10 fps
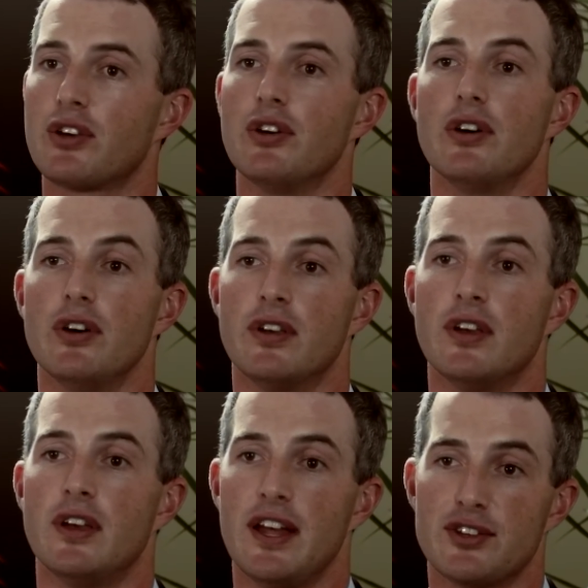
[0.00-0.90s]
occurred
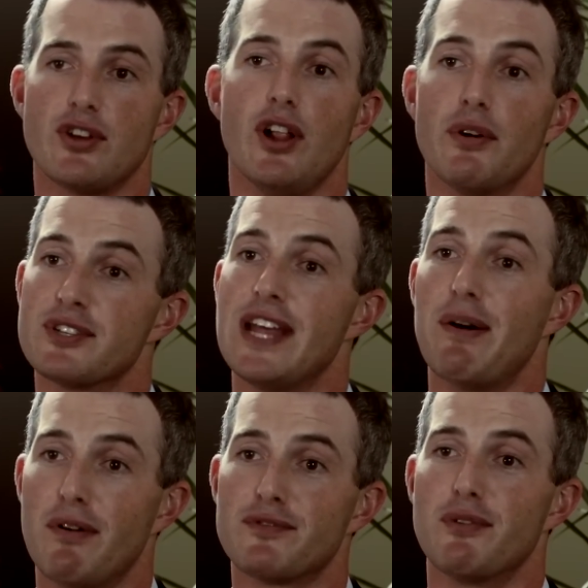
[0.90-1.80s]
and solar is
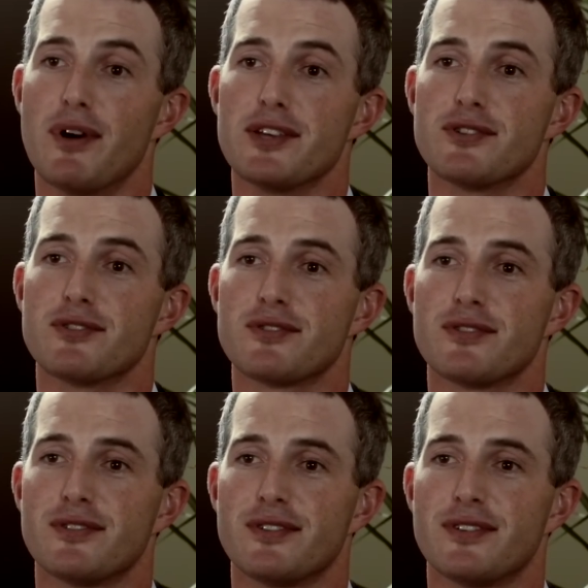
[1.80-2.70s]
now off to the races.